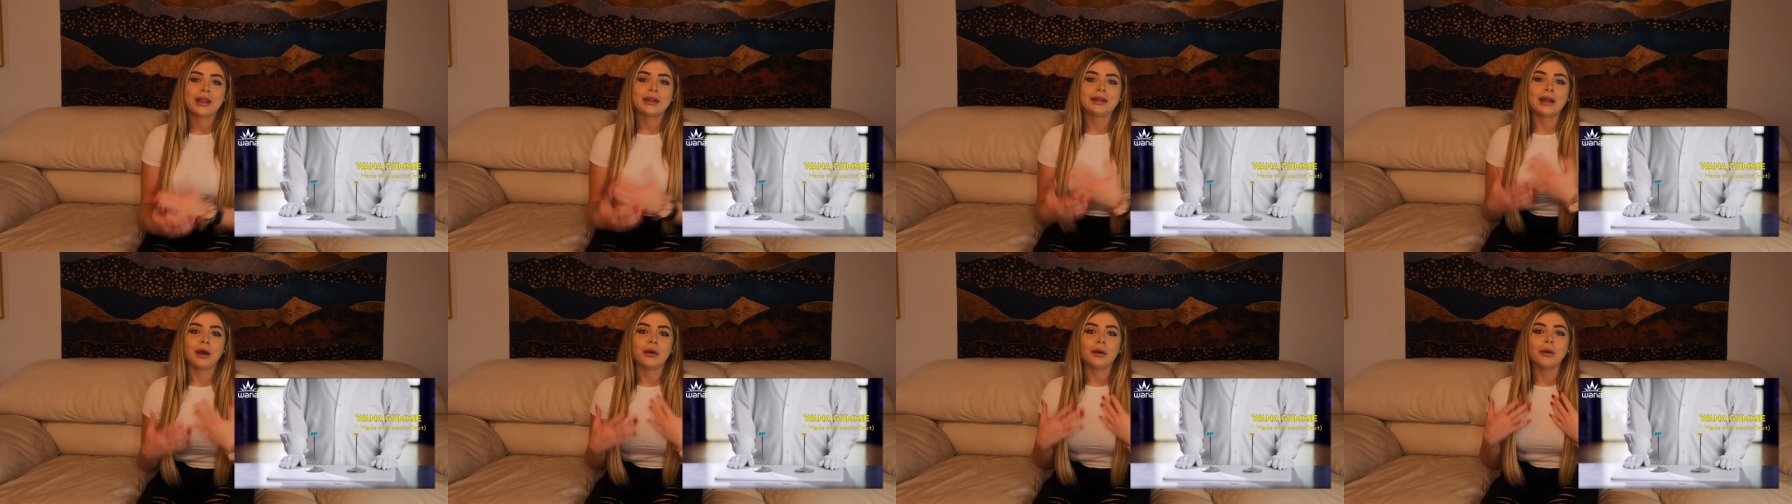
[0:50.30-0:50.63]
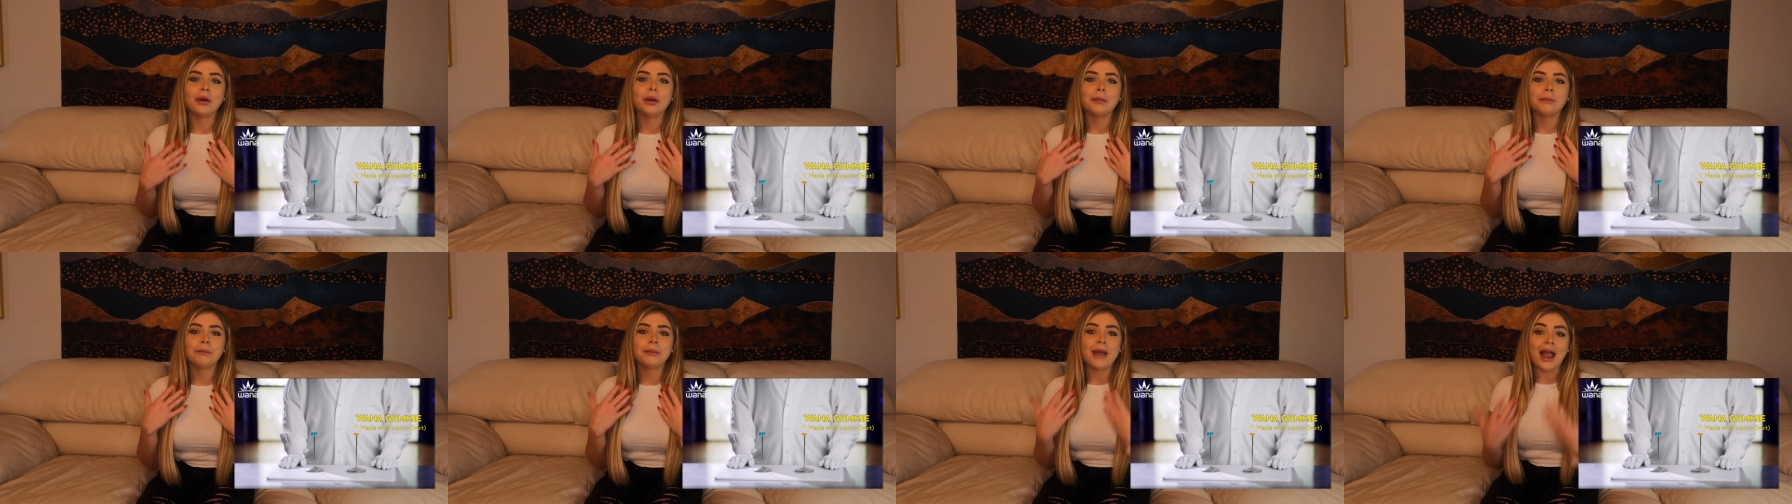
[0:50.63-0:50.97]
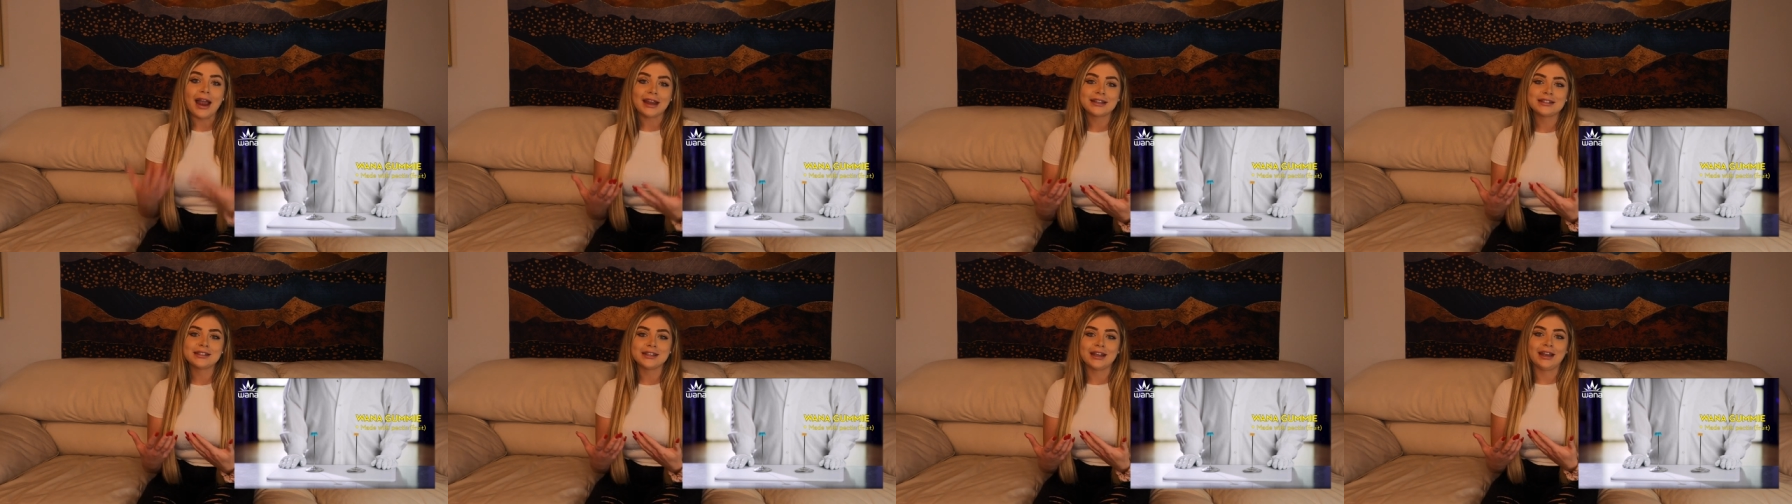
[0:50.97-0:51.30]
Now,
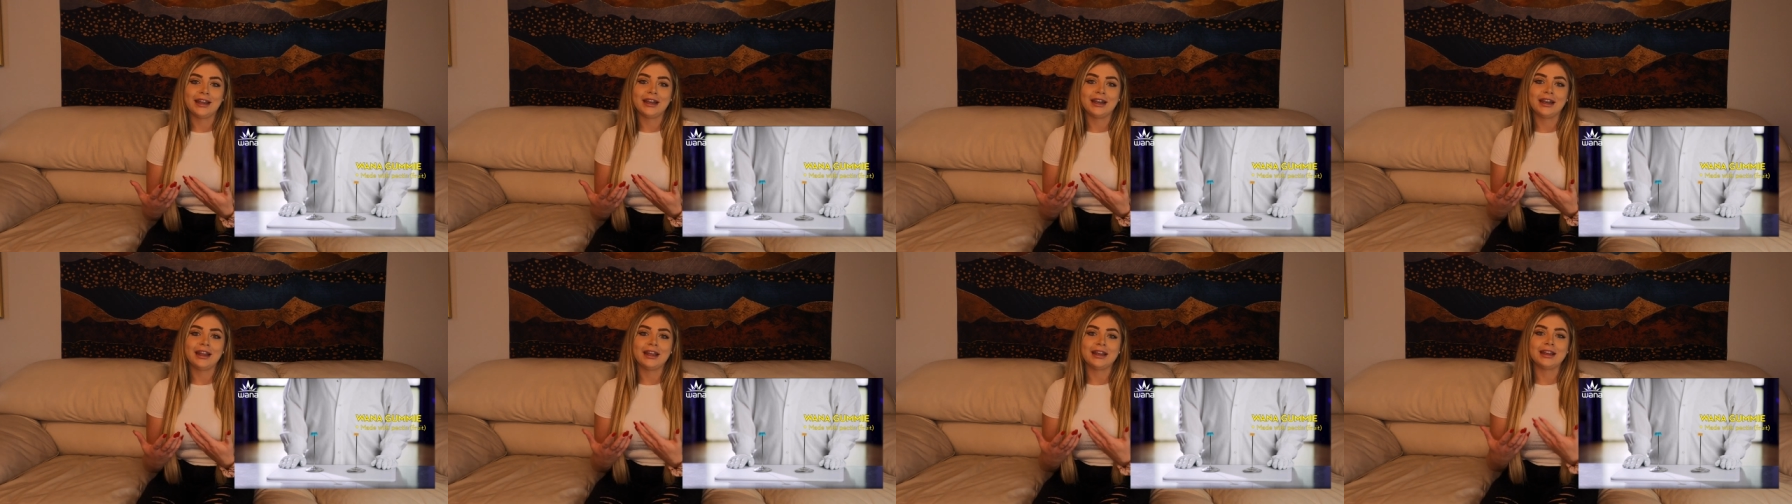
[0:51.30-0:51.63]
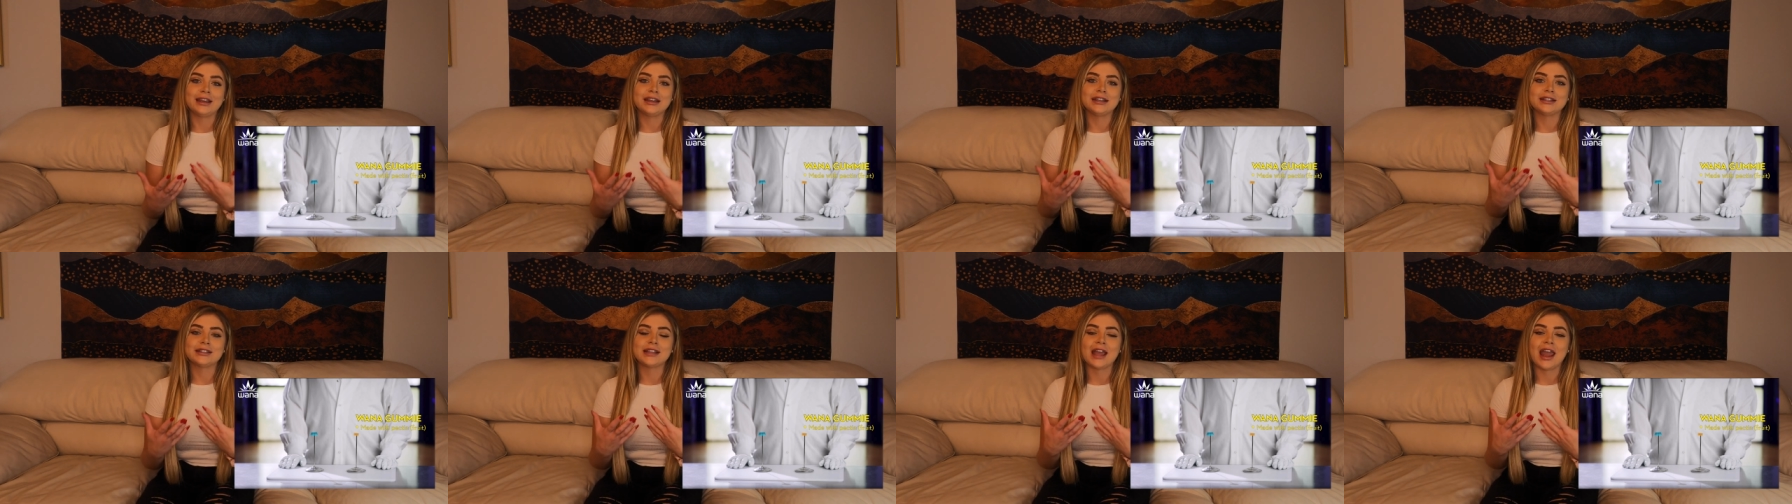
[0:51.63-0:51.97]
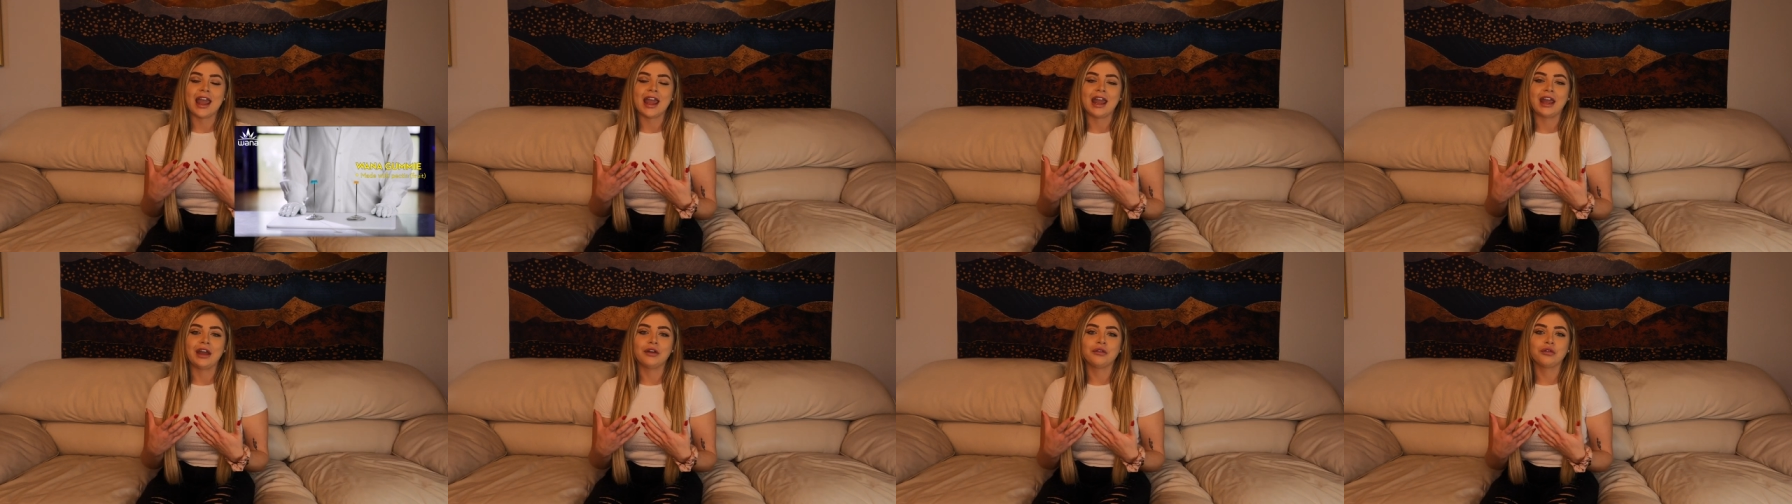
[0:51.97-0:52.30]
pectin is
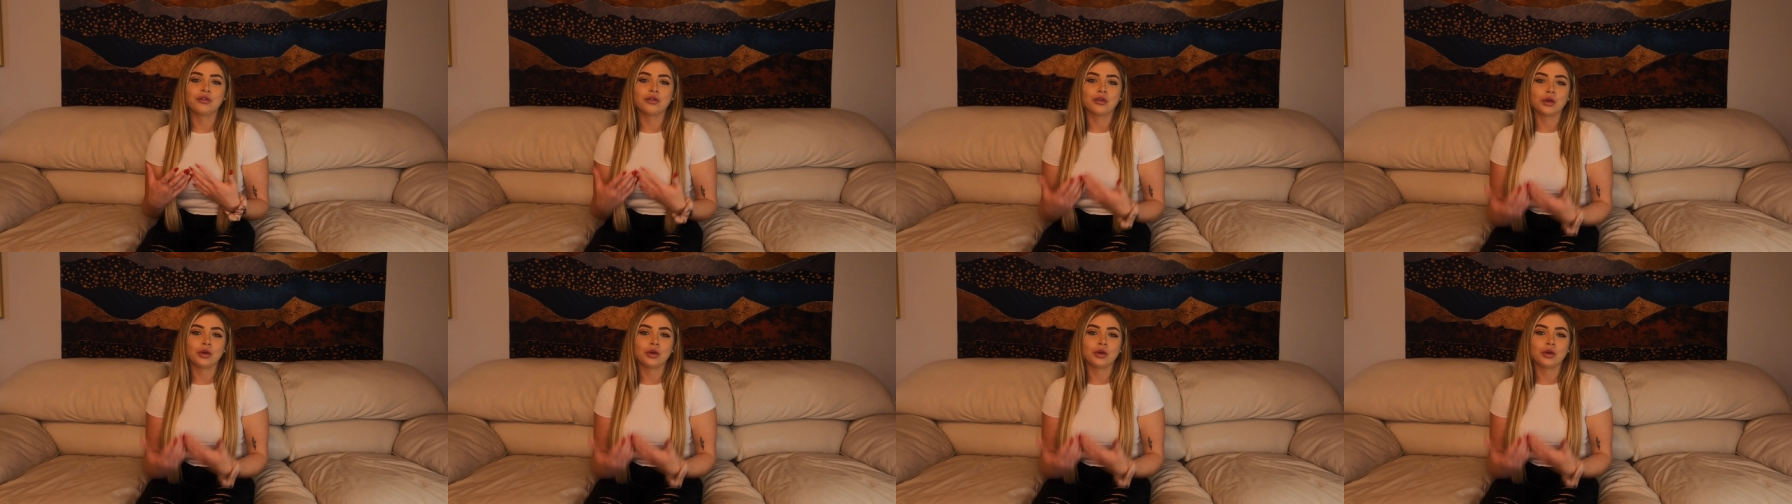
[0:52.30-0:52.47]
a